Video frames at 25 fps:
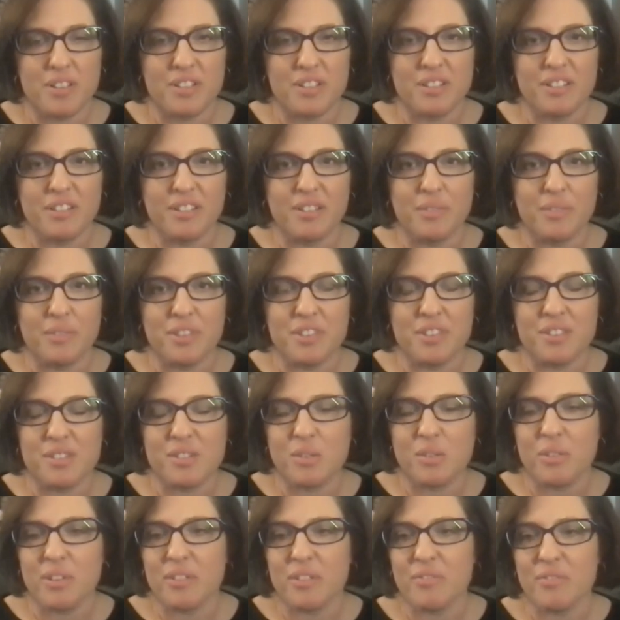to live with this
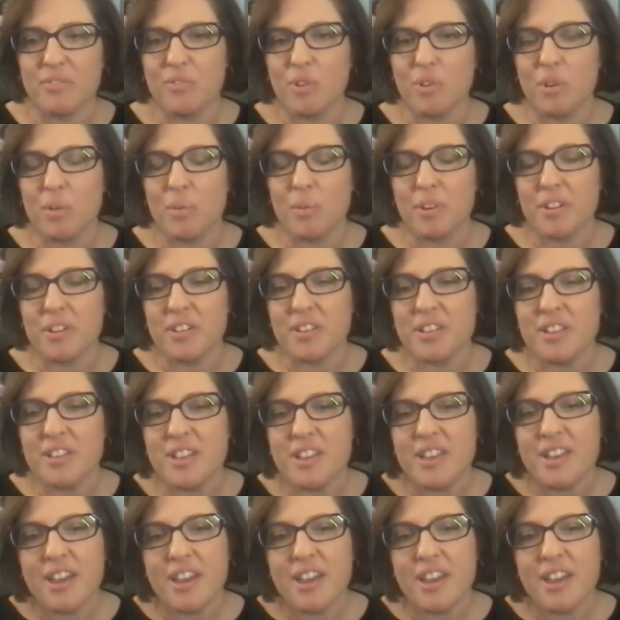going forward.